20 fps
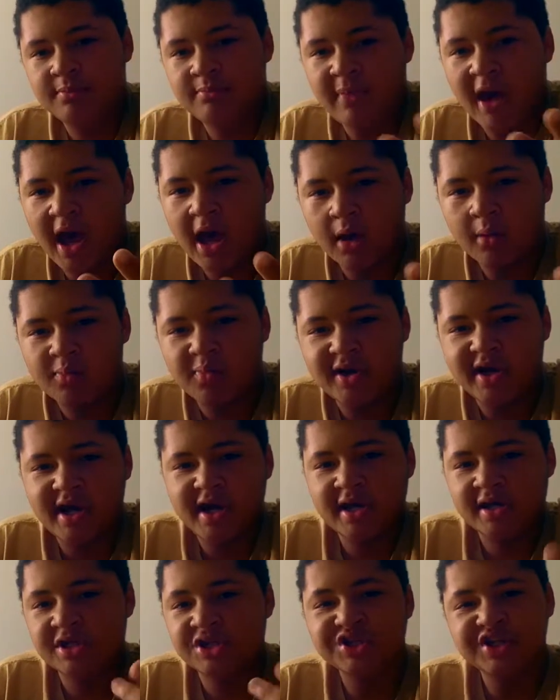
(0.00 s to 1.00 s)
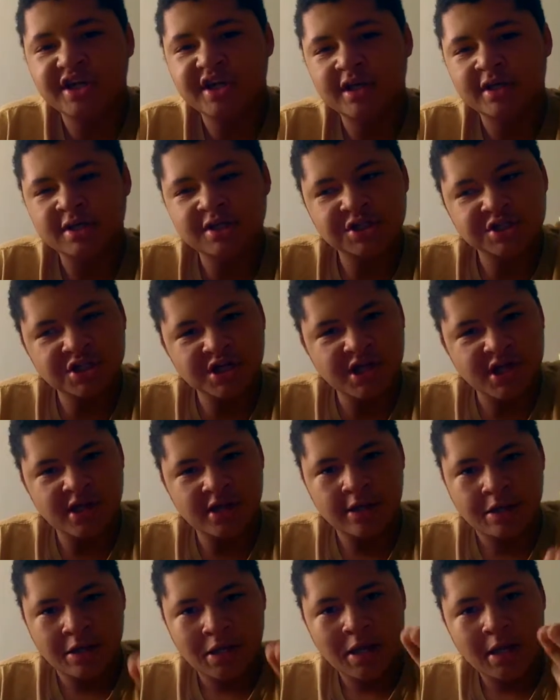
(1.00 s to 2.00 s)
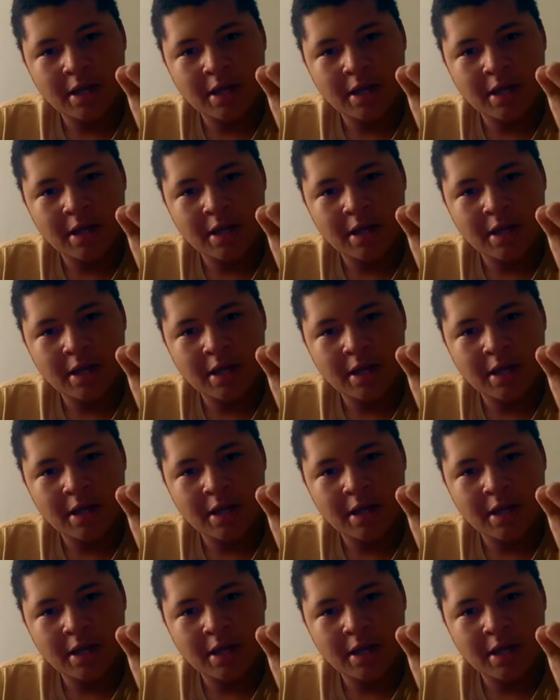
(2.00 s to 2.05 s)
Mag Brand, G&G,